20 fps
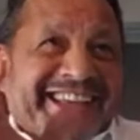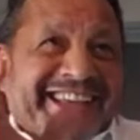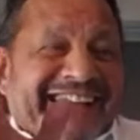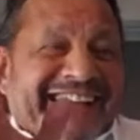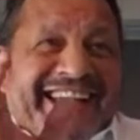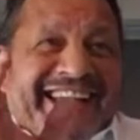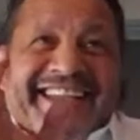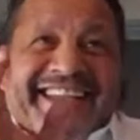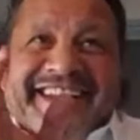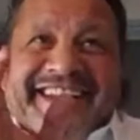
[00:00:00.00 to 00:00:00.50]

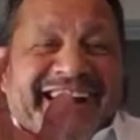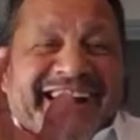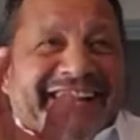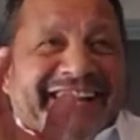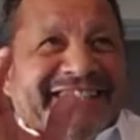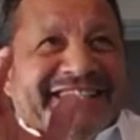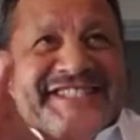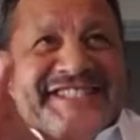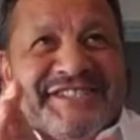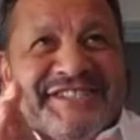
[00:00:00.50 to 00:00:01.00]
and I
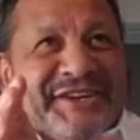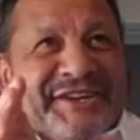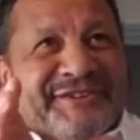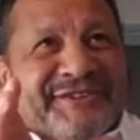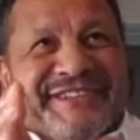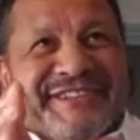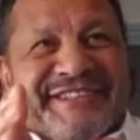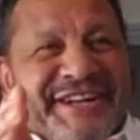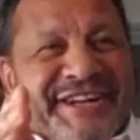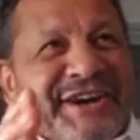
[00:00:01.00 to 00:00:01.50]
just
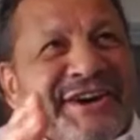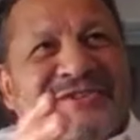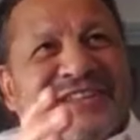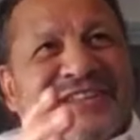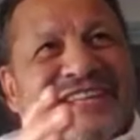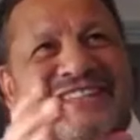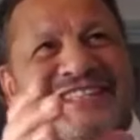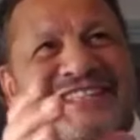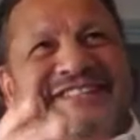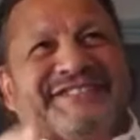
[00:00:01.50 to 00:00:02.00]
don't know
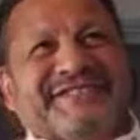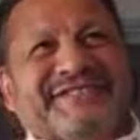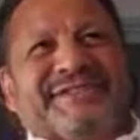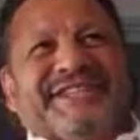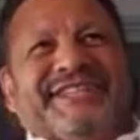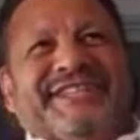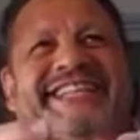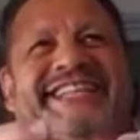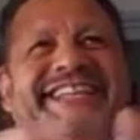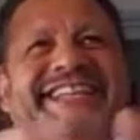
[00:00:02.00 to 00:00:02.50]
that there's
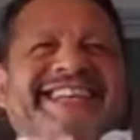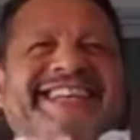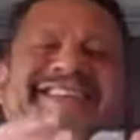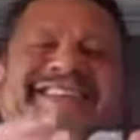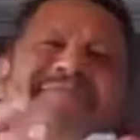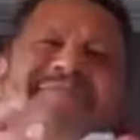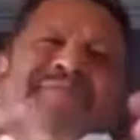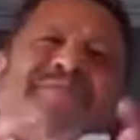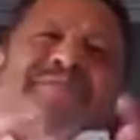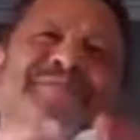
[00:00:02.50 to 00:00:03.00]
really
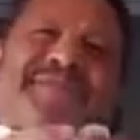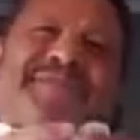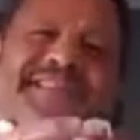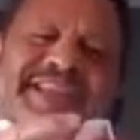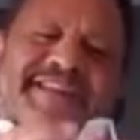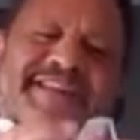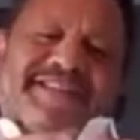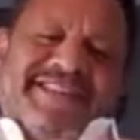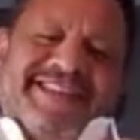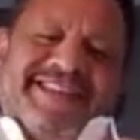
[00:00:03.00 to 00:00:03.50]

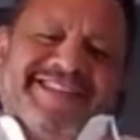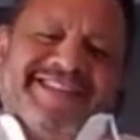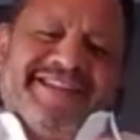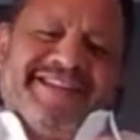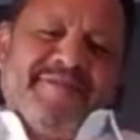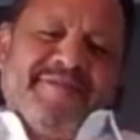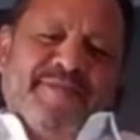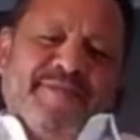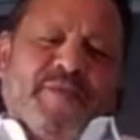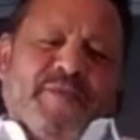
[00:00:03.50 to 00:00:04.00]
there.
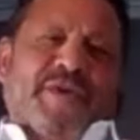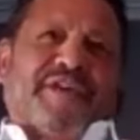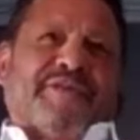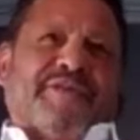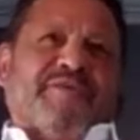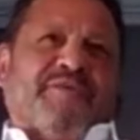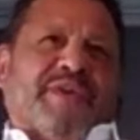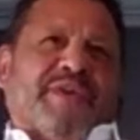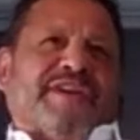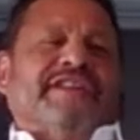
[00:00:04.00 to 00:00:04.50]

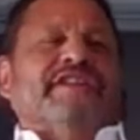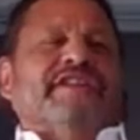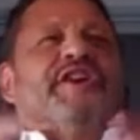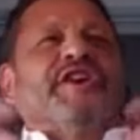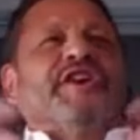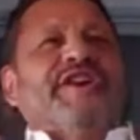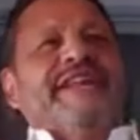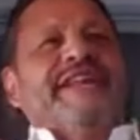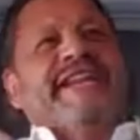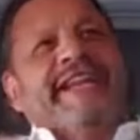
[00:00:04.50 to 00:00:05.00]
We're
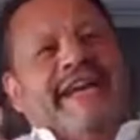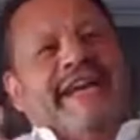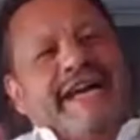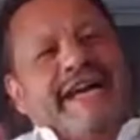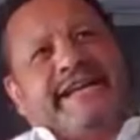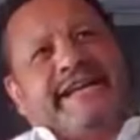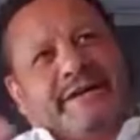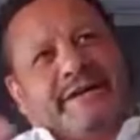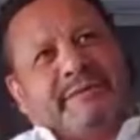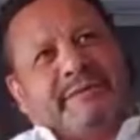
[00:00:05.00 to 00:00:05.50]
learning
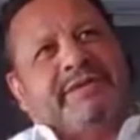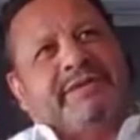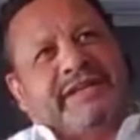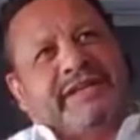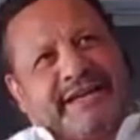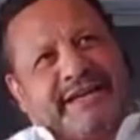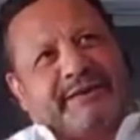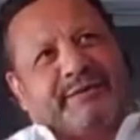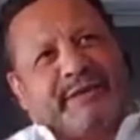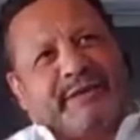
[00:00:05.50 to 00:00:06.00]
how to
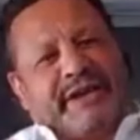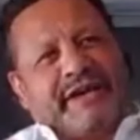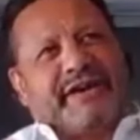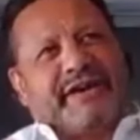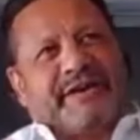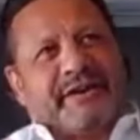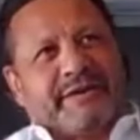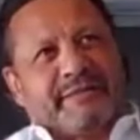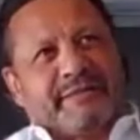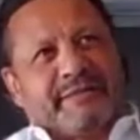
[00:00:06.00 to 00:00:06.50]
apply
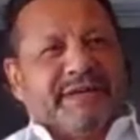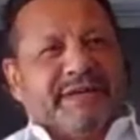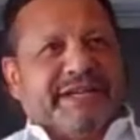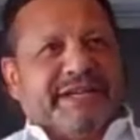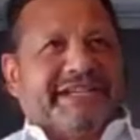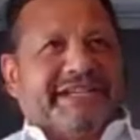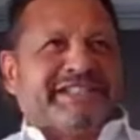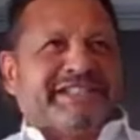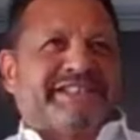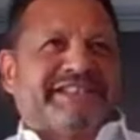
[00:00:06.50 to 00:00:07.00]
rigor, but
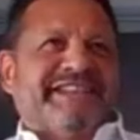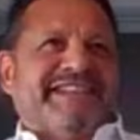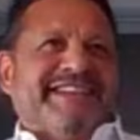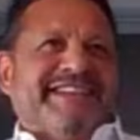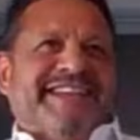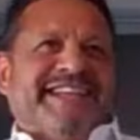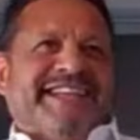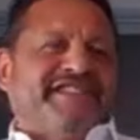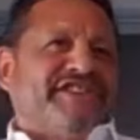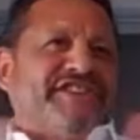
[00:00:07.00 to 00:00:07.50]

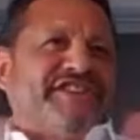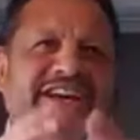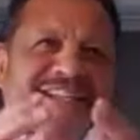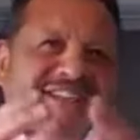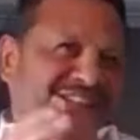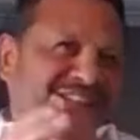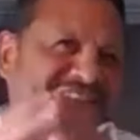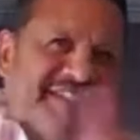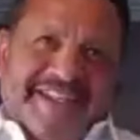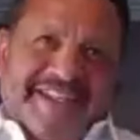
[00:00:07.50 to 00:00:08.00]
it's
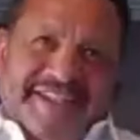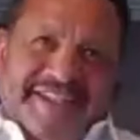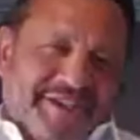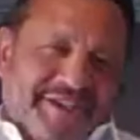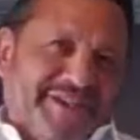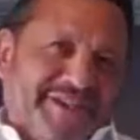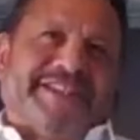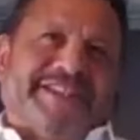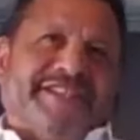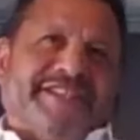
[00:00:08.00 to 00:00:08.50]
not the
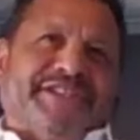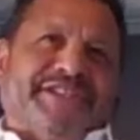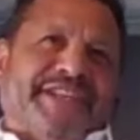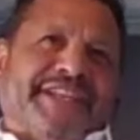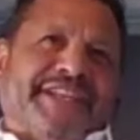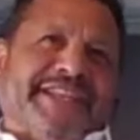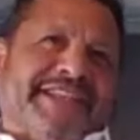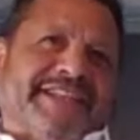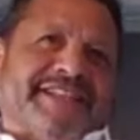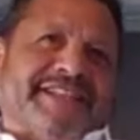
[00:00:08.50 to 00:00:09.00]

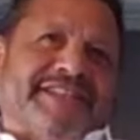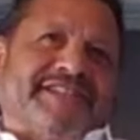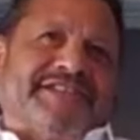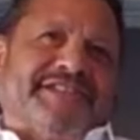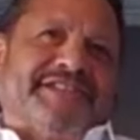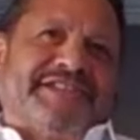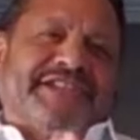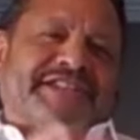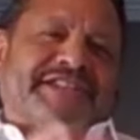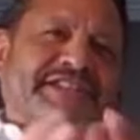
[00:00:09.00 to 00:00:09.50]
technology.
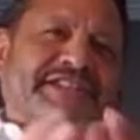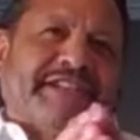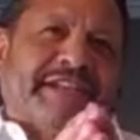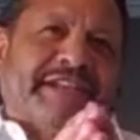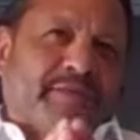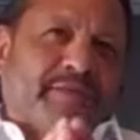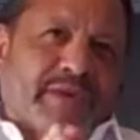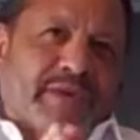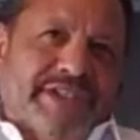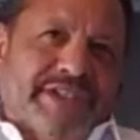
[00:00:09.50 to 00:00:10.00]
It's just
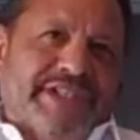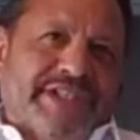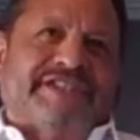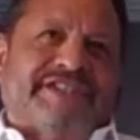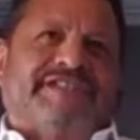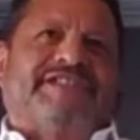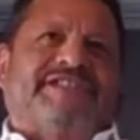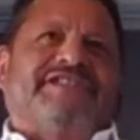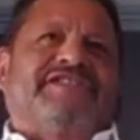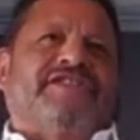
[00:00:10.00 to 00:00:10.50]
that we're
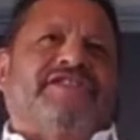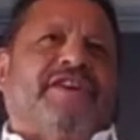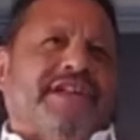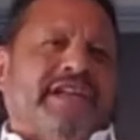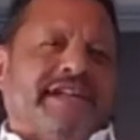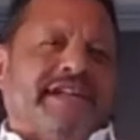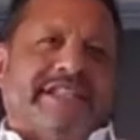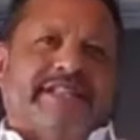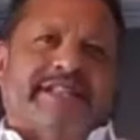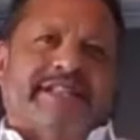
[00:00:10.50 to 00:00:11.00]
just
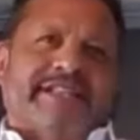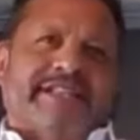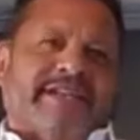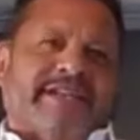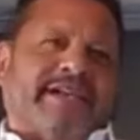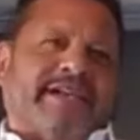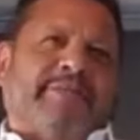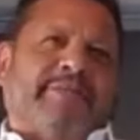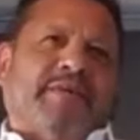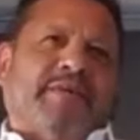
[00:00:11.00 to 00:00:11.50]
starting to
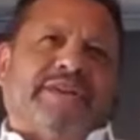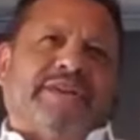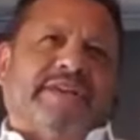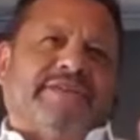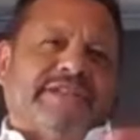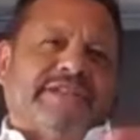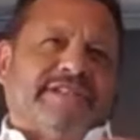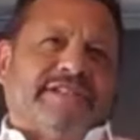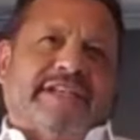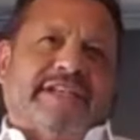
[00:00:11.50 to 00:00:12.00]
suck up all
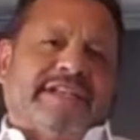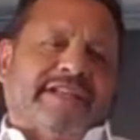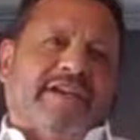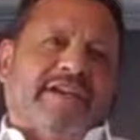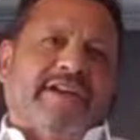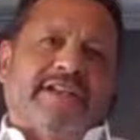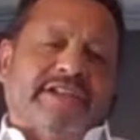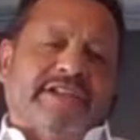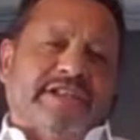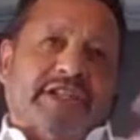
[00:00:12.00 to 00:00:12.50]
of this
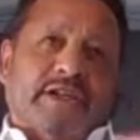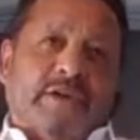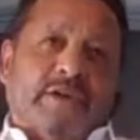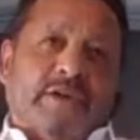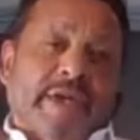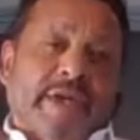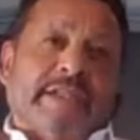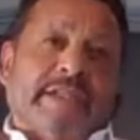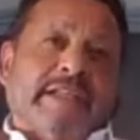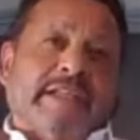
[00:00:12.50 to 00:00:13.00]
technology
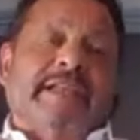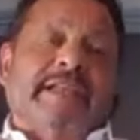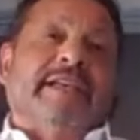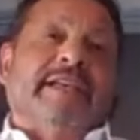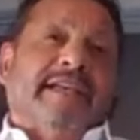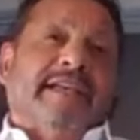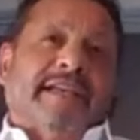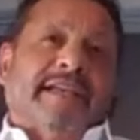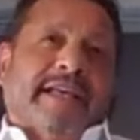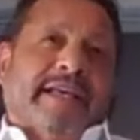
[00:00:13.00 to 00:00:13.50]
quickly
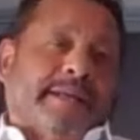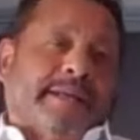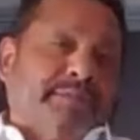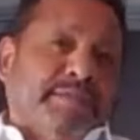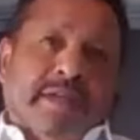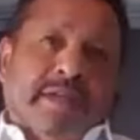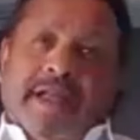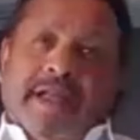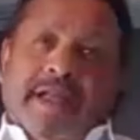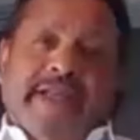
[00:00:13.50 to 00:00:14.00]
and
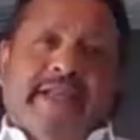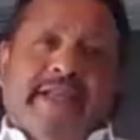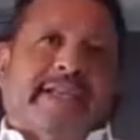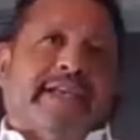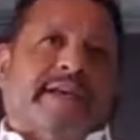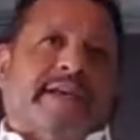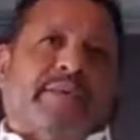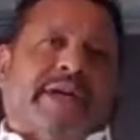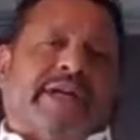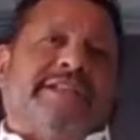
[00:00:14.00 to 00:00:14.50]
applying
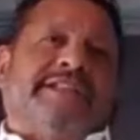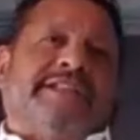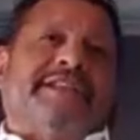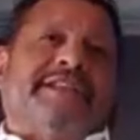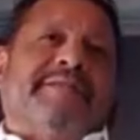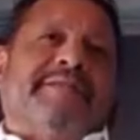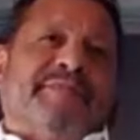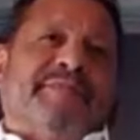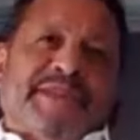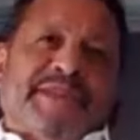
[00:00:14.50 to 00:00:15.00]
it quickly.